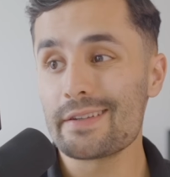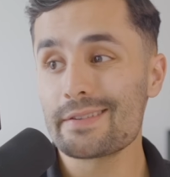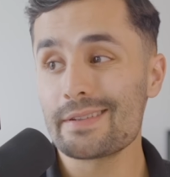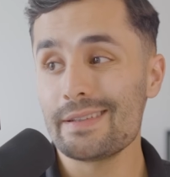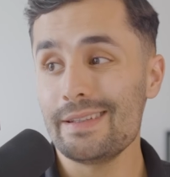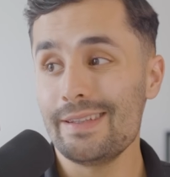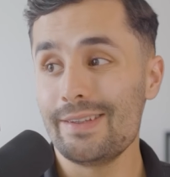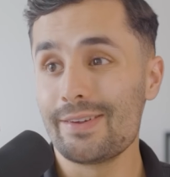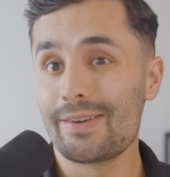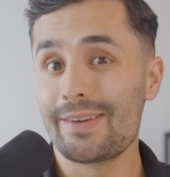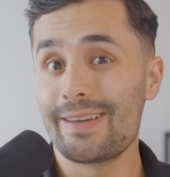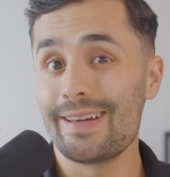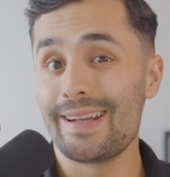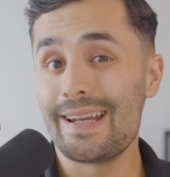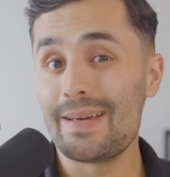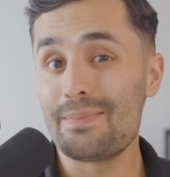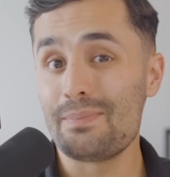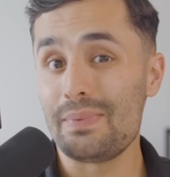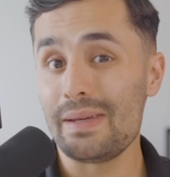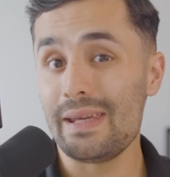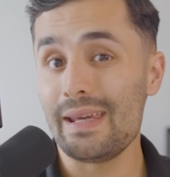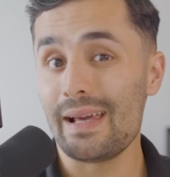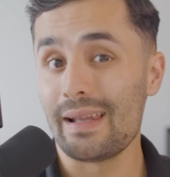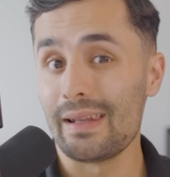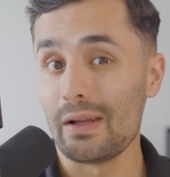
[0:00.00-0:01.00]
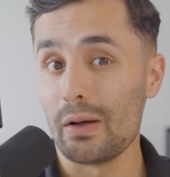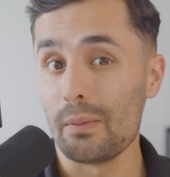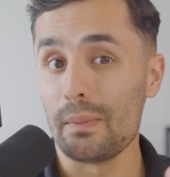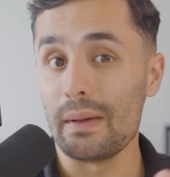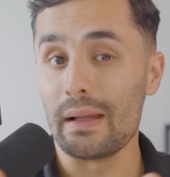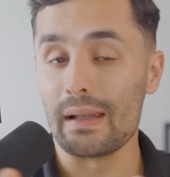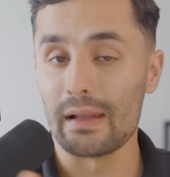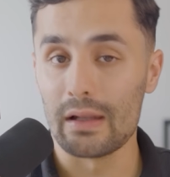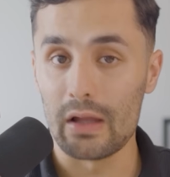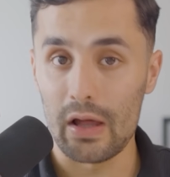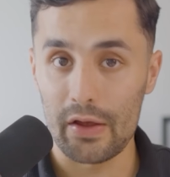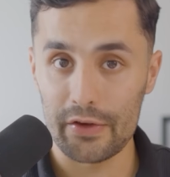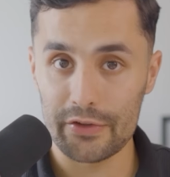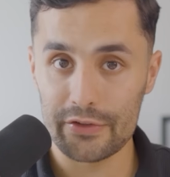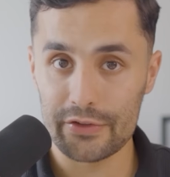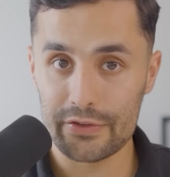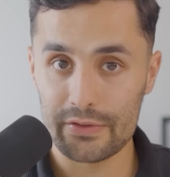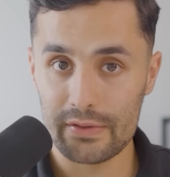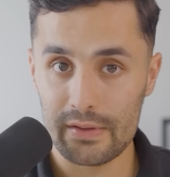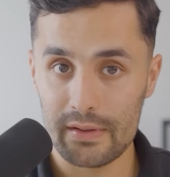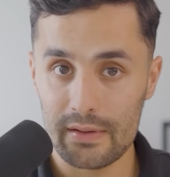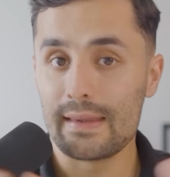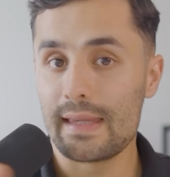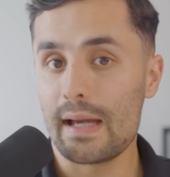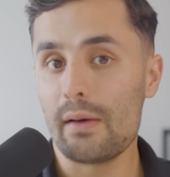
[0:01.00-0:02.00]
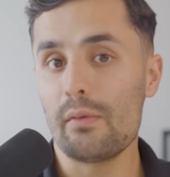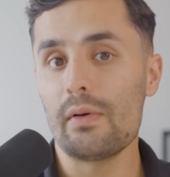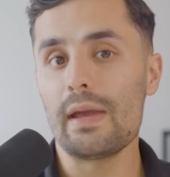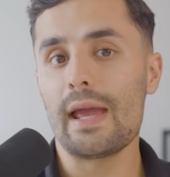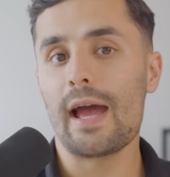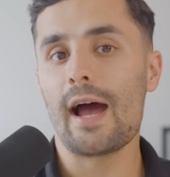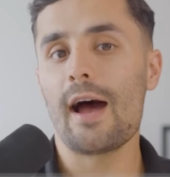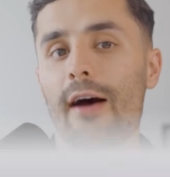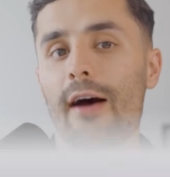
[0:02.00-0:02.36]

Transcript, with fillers: this, you're gonna be a little bit lost. And then we